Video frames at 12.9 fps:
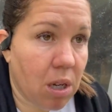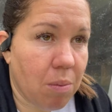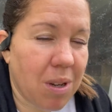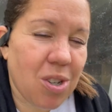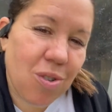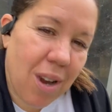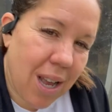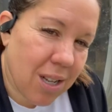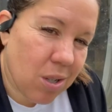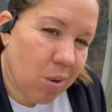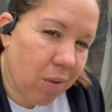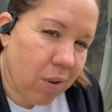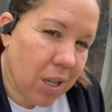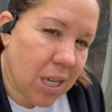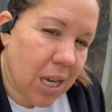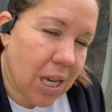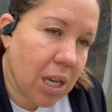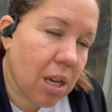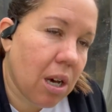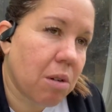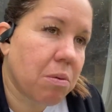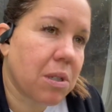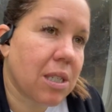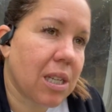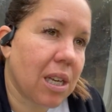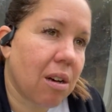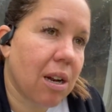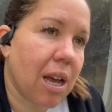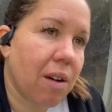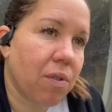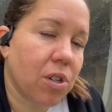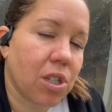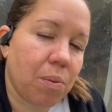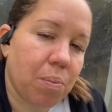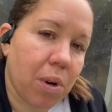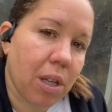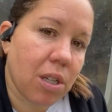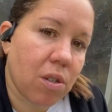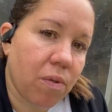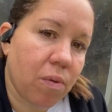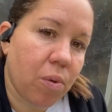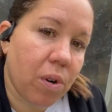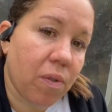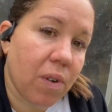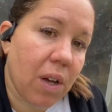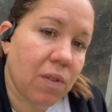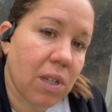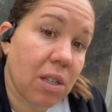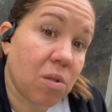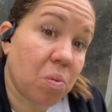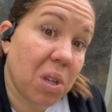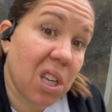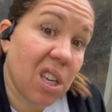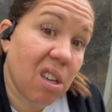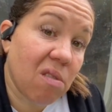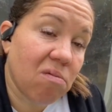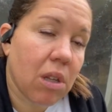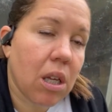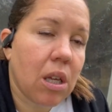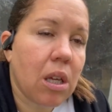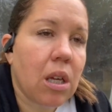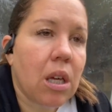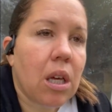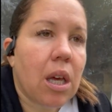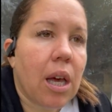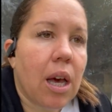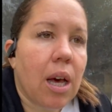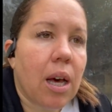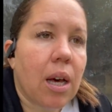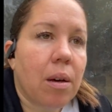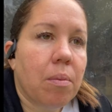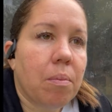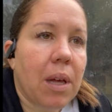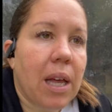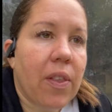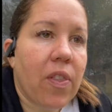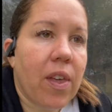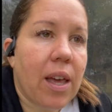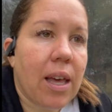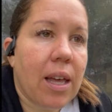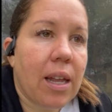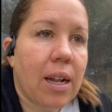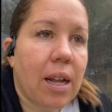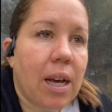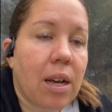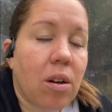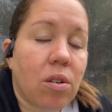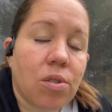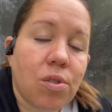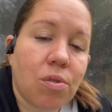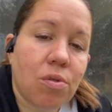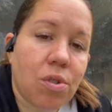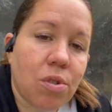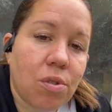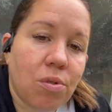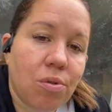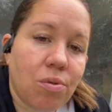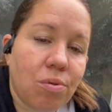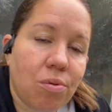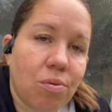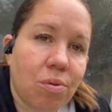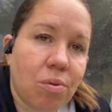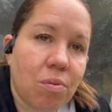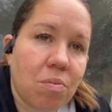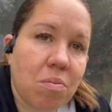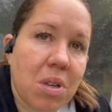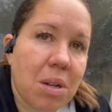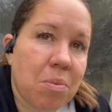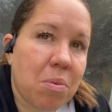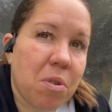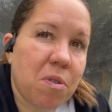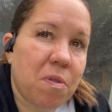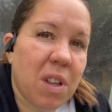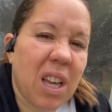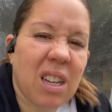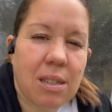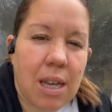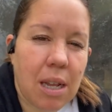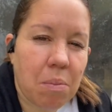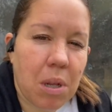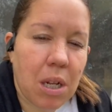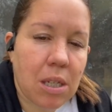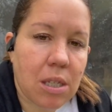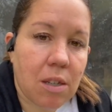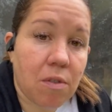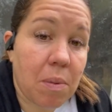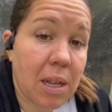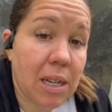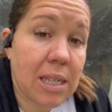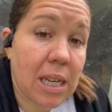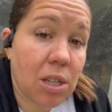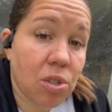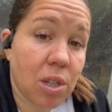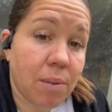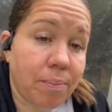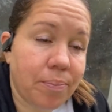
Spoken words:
I try to do every day. I would say on average I probably do 4 to 5 days a week. And then I also do a minimum of like 10 minutes of meditation.